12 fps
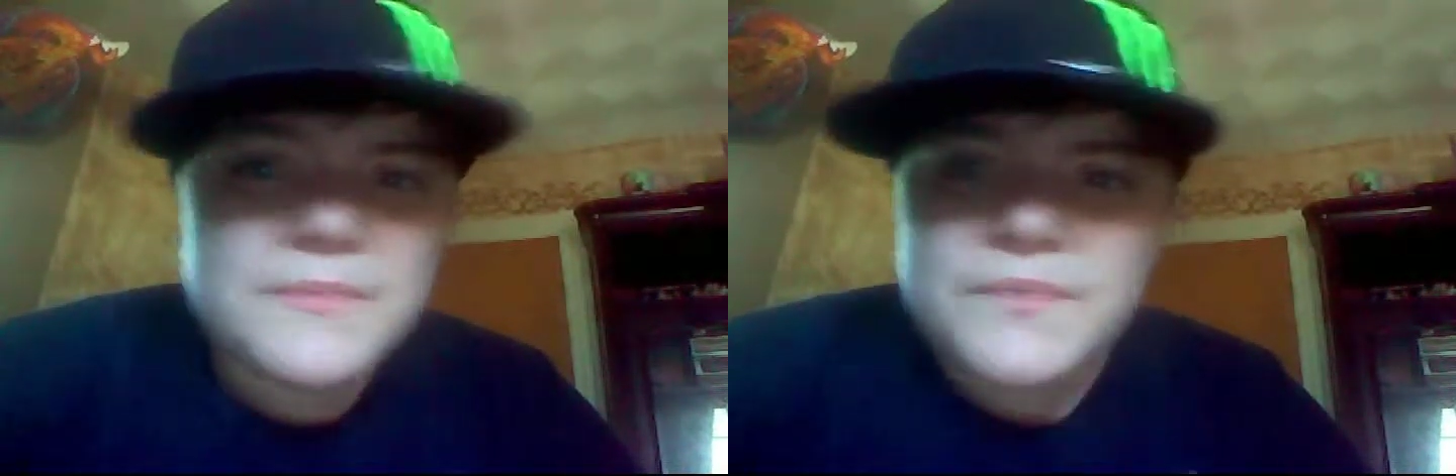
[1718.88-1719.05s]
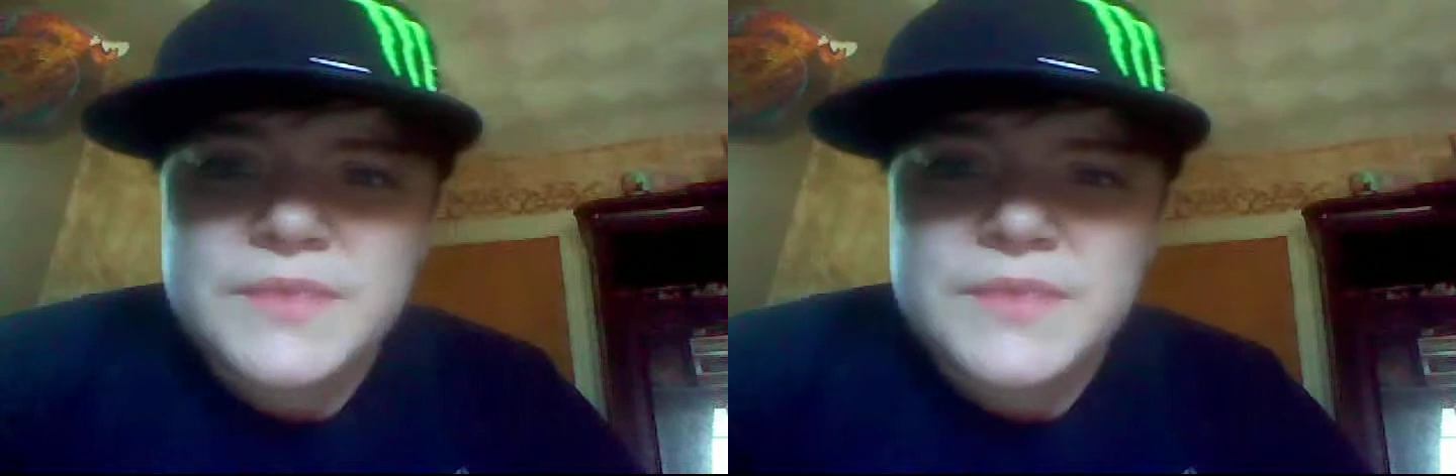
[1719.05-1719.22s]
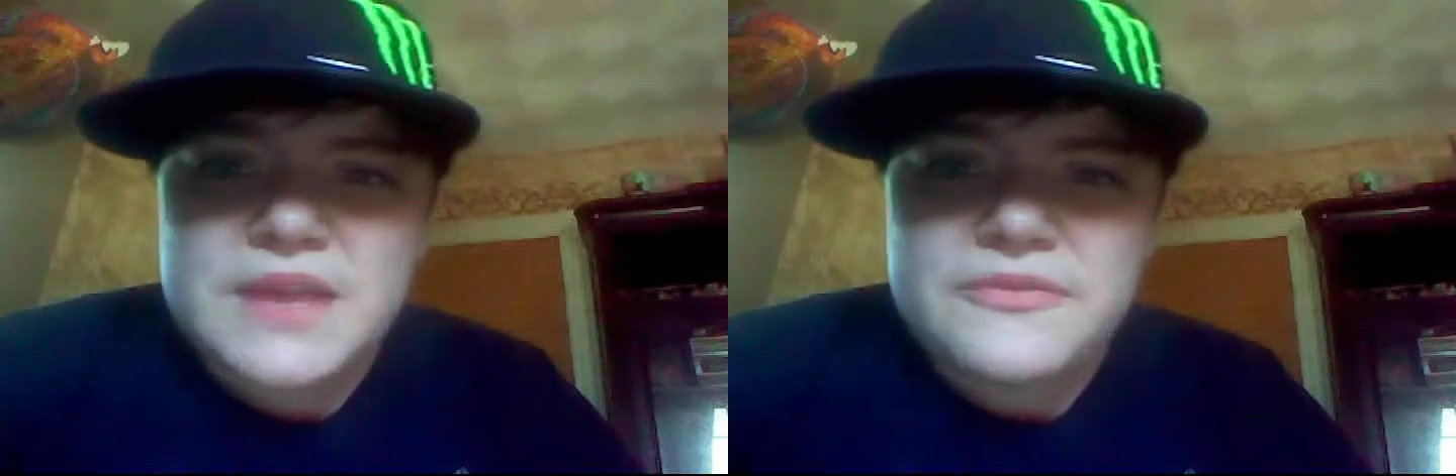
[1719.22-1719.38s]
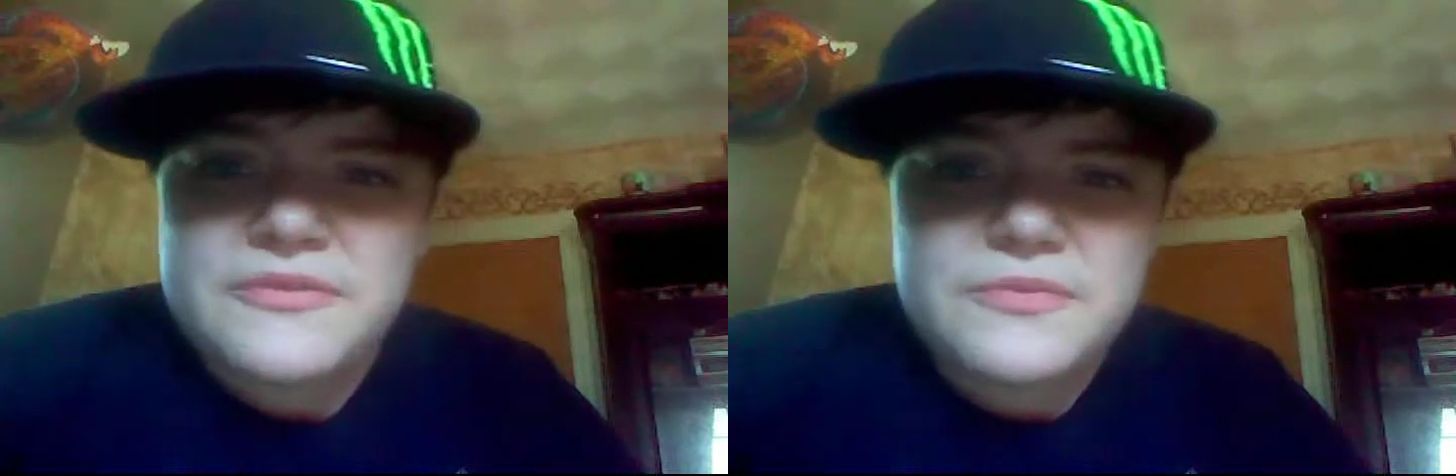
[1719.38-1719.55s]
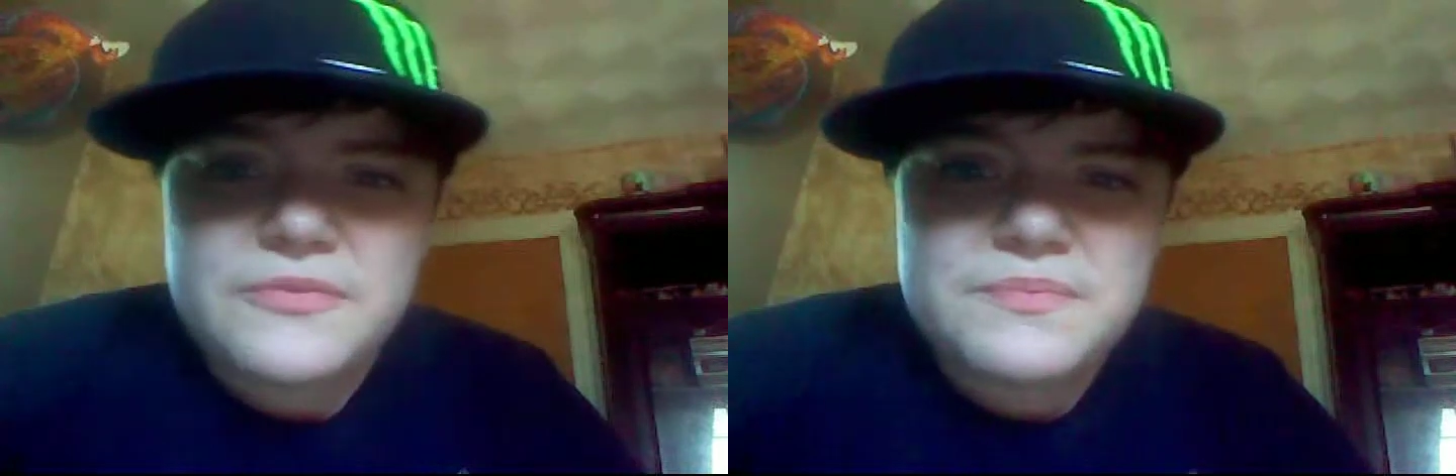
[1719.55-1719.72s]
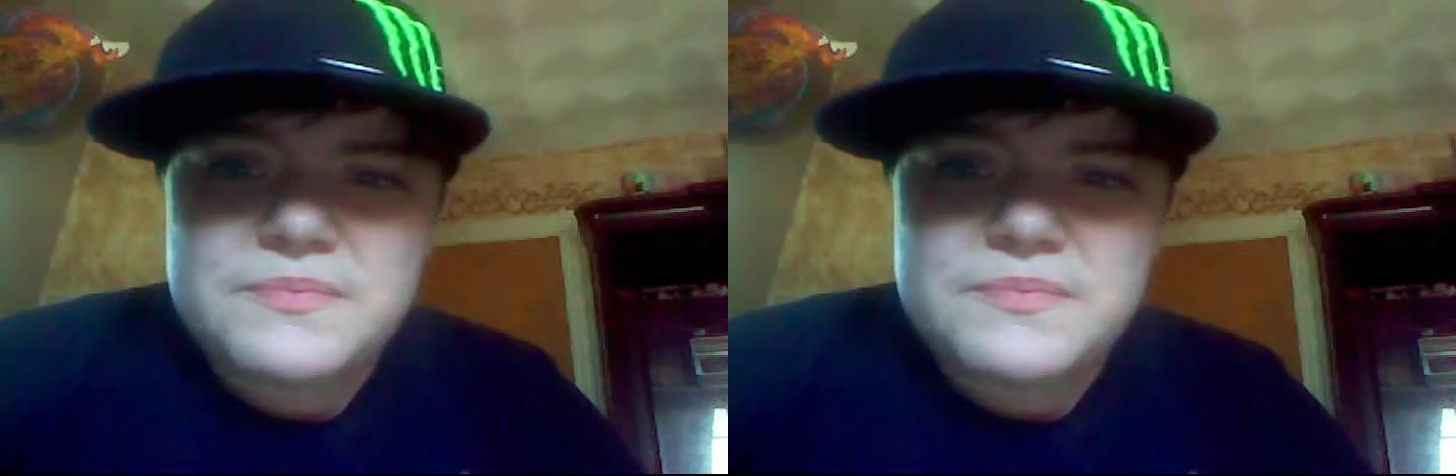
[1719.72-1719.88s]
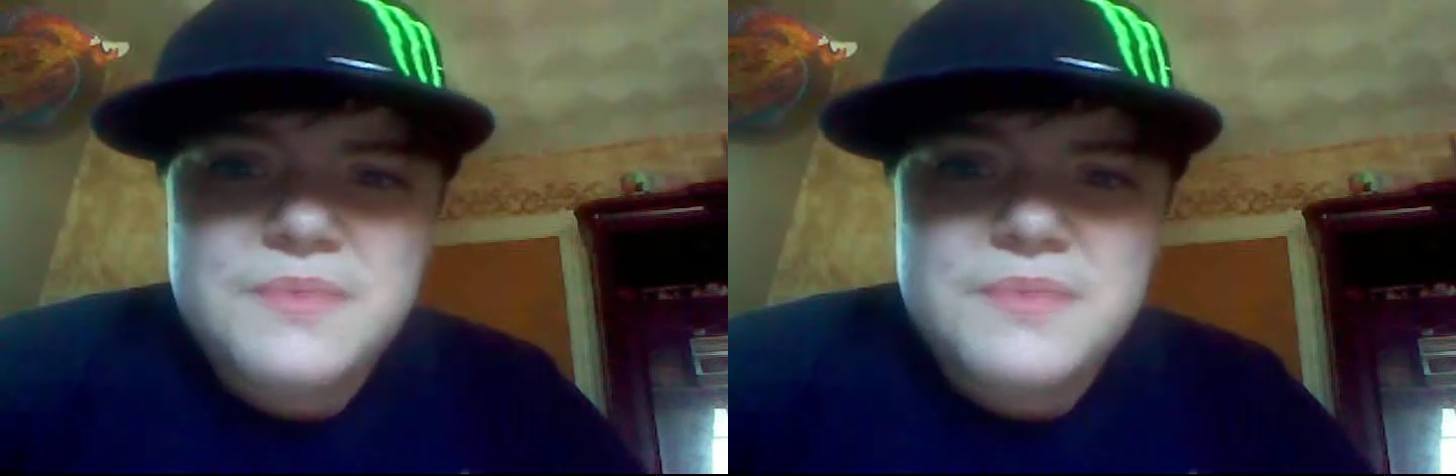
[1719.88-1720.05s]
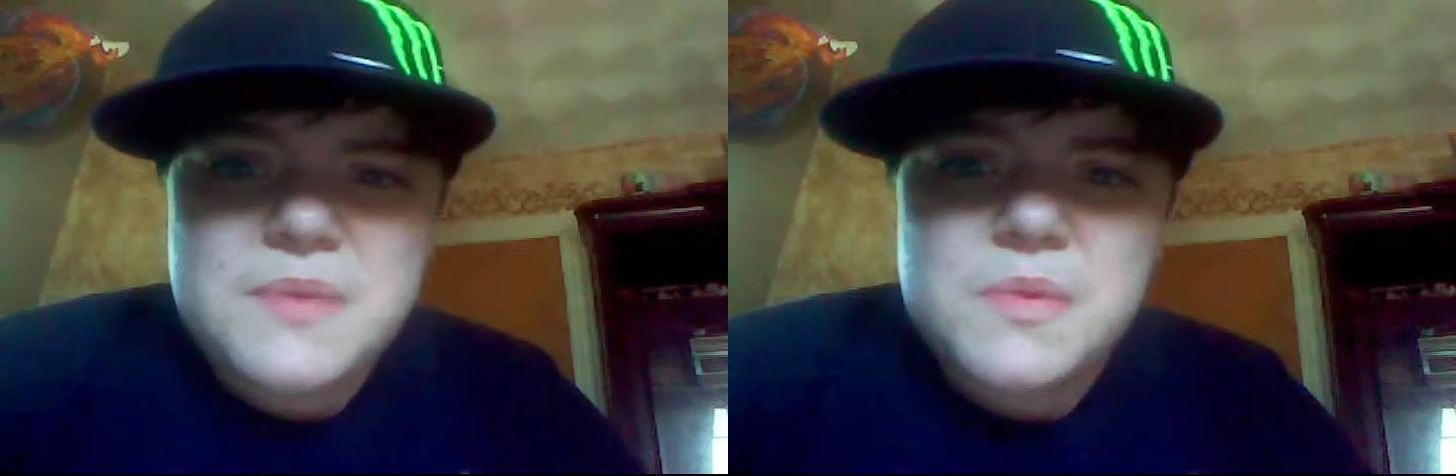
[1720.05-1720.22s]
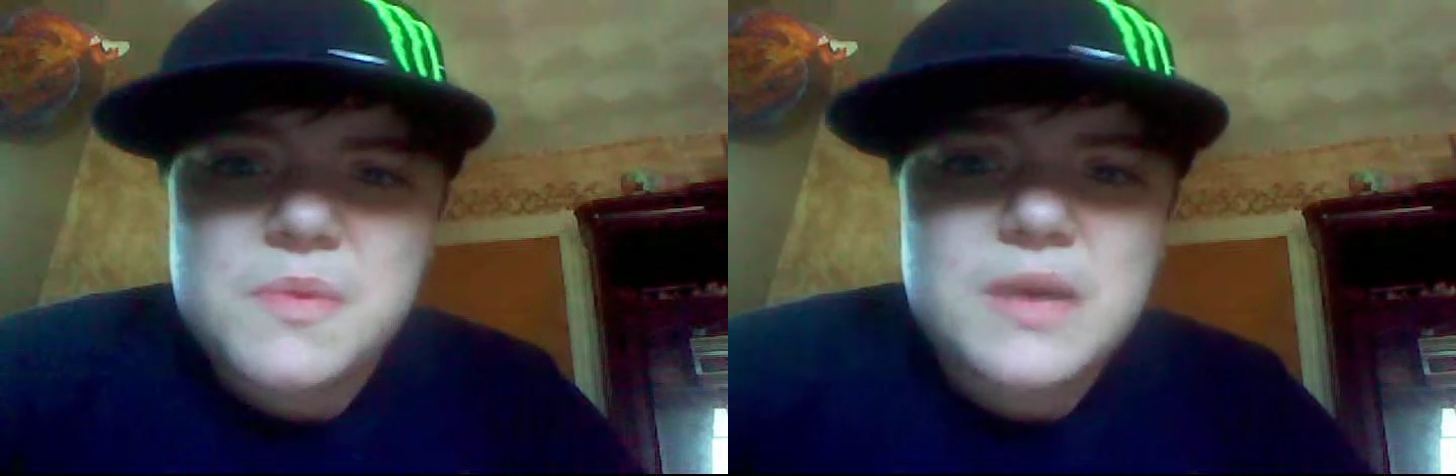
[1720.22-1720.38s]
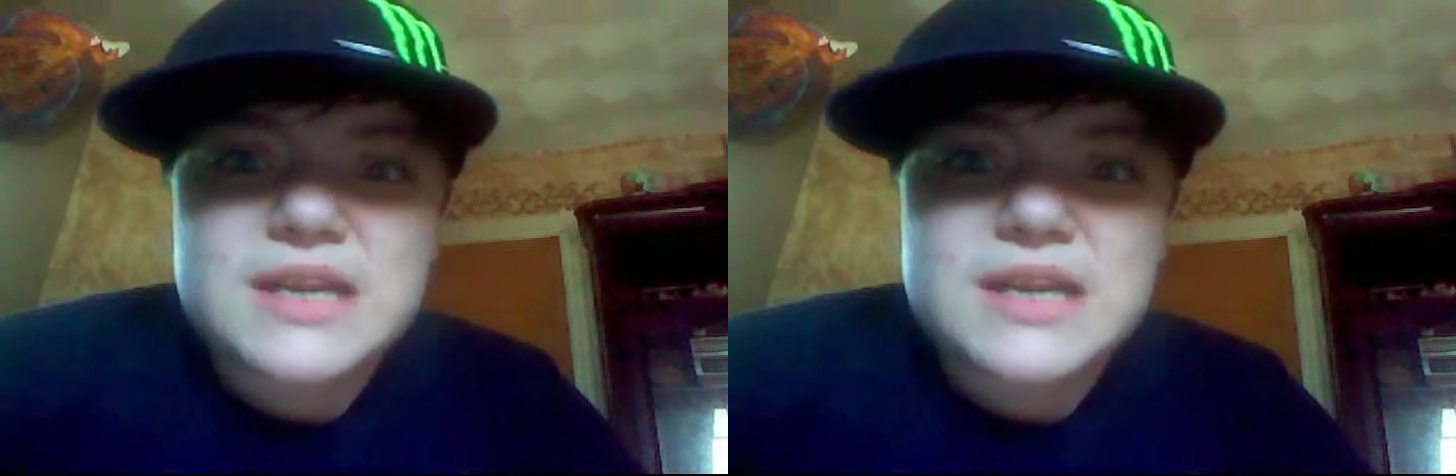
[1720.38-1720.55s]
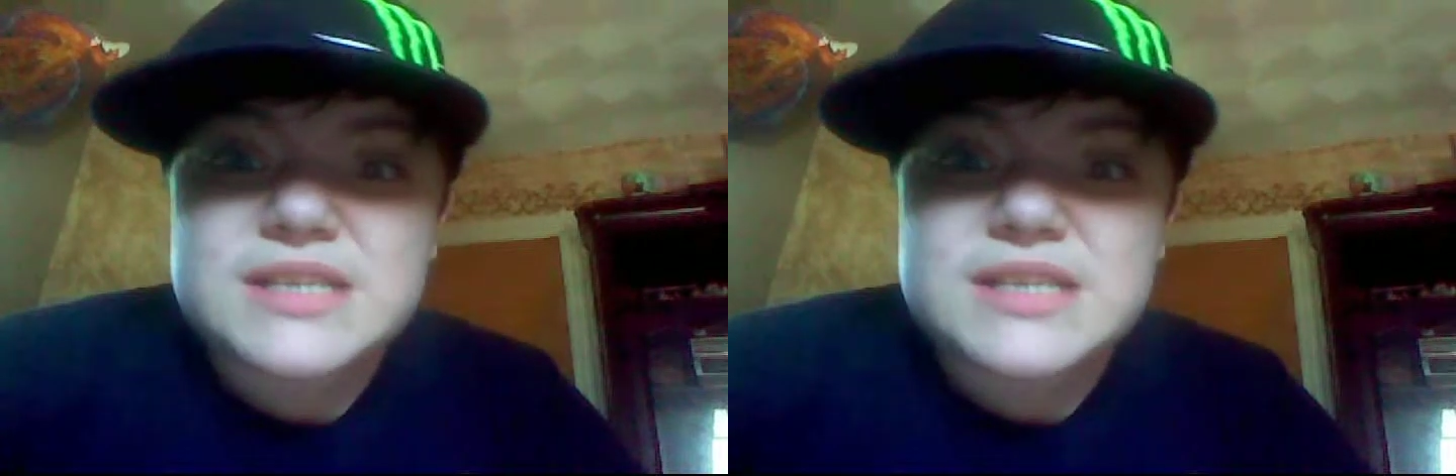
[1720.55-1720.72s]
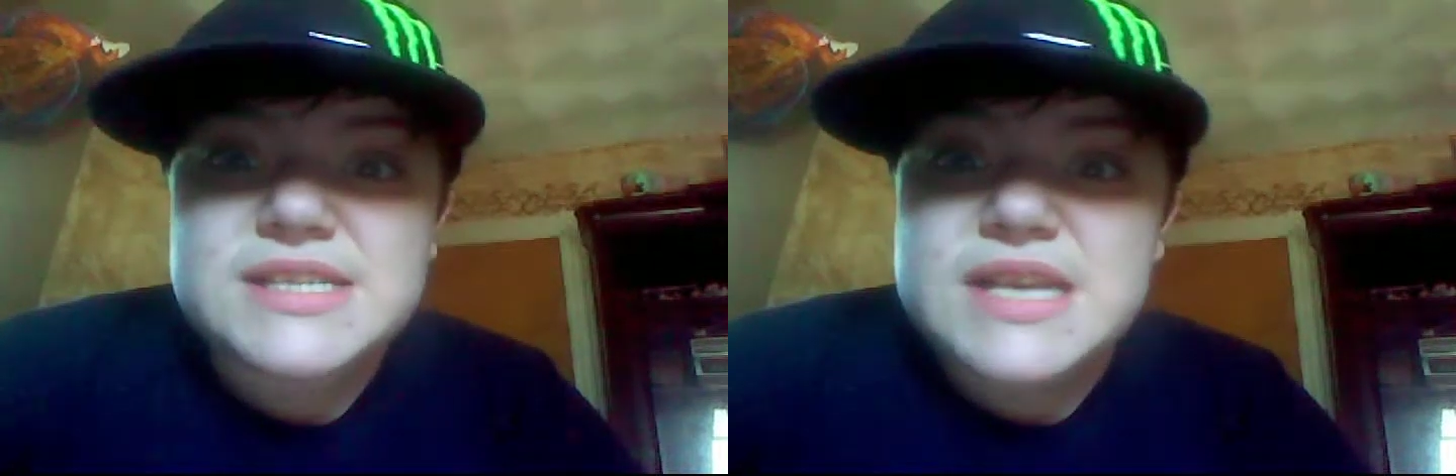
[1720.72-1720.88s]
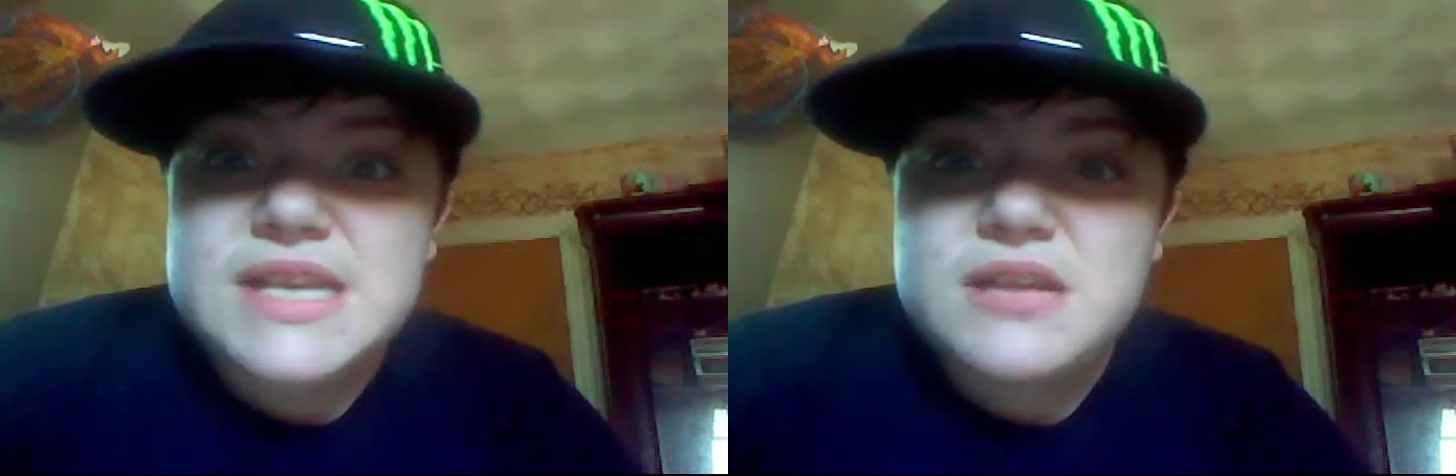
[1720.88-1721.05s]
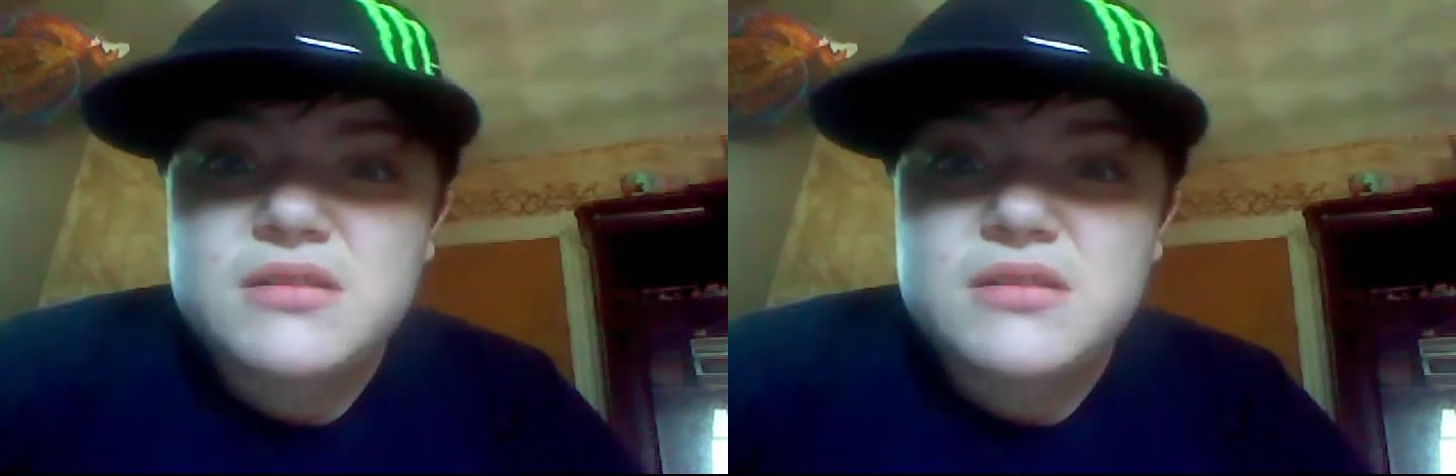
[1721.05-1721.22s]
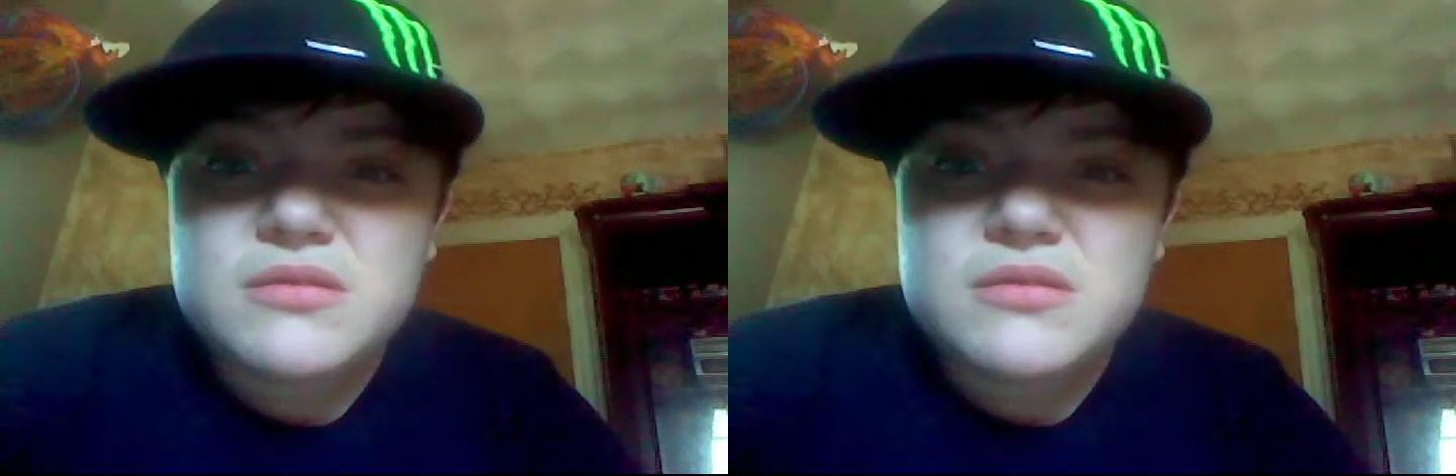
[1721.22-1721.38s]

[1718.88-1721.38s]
If people wanted to see